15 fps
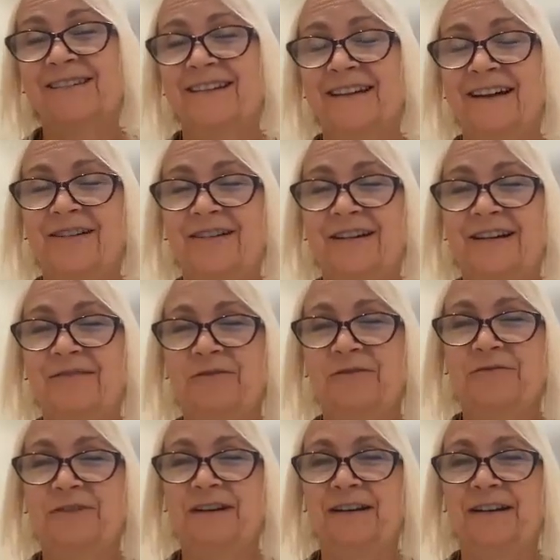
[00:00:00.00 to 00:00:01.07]
is an area
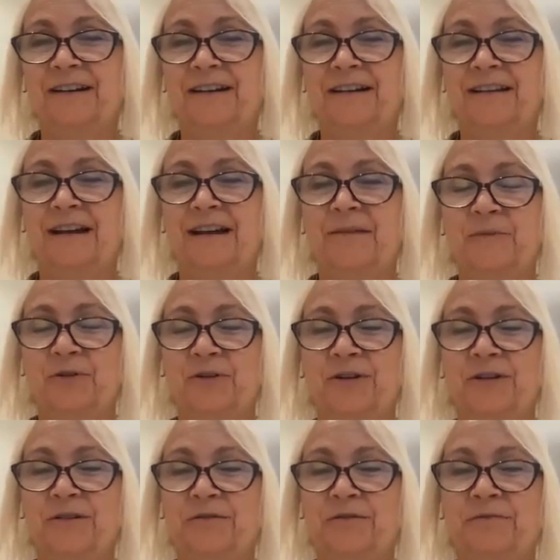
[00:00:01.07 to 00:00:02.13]
where we need a lot
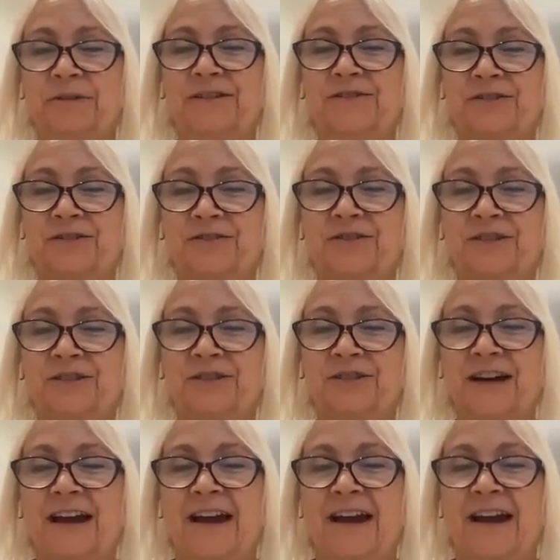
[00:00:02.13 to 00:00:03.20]
more research,
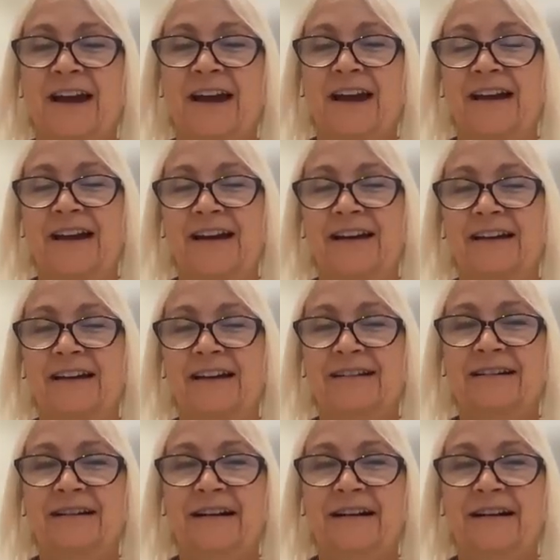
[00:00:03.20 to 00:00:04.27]

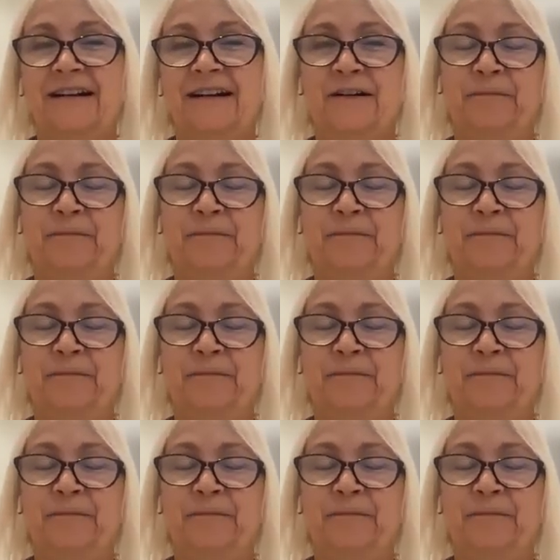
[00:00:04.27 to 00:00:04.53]
and,